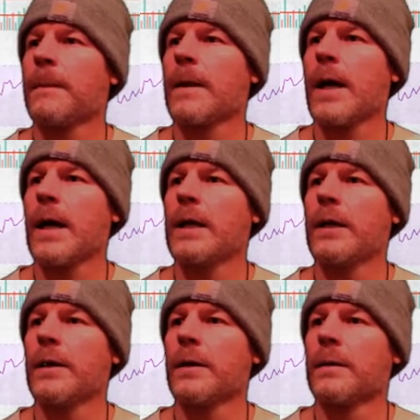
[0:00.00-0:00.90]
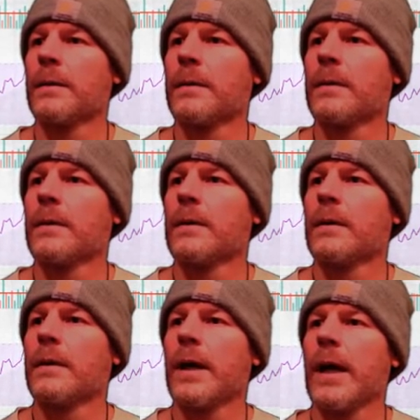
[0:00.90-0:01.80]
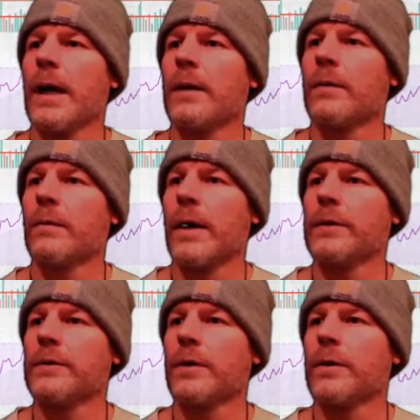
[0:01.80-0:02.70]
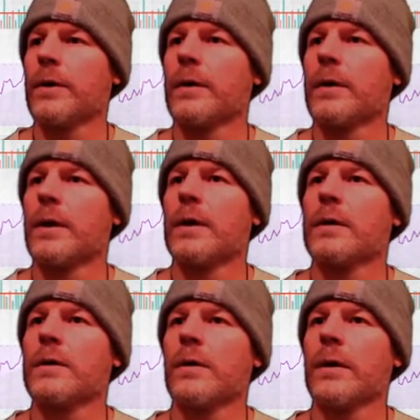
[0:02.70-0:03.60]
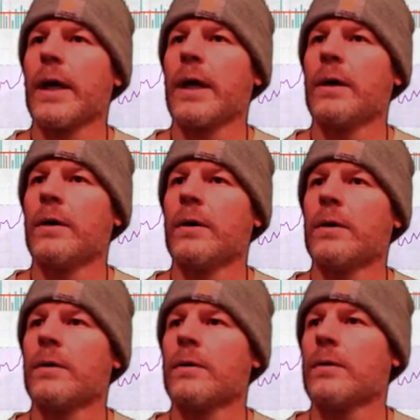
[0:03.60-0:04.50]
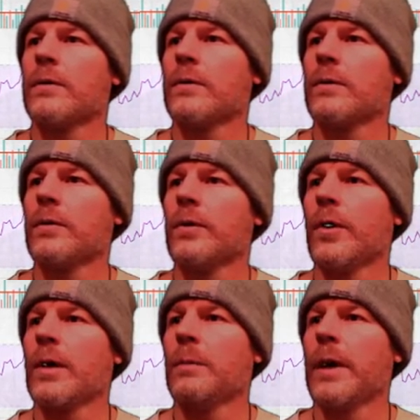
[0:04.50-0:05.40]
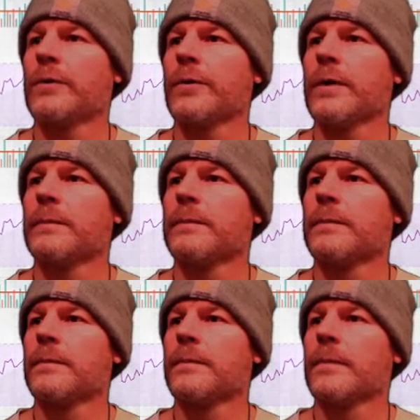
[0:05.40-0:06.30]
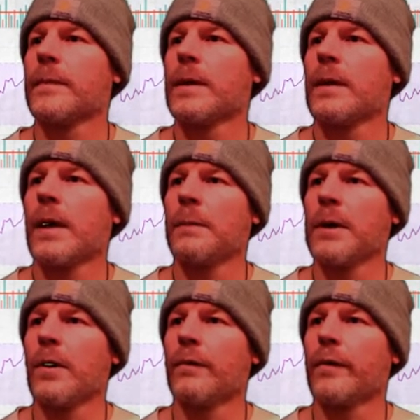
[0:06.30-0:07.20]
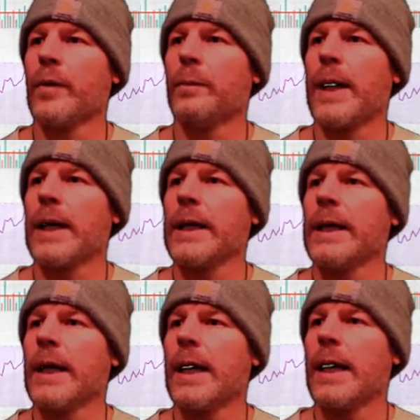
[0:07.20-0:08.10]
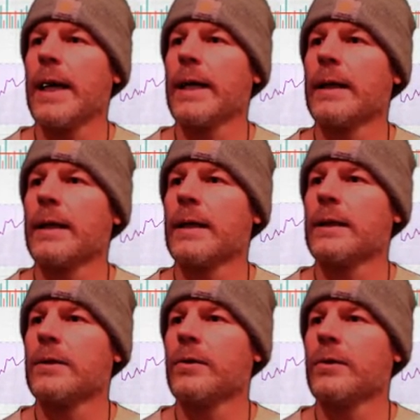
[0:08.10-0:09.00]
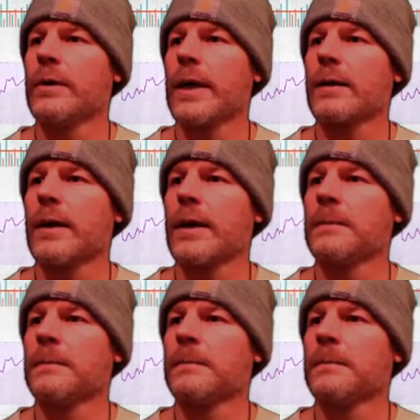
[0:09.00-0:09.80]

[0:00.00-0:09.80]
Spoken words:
head here, and right shoulder. So again, you know how to measure it. I'm going to go from the body high to the neckline,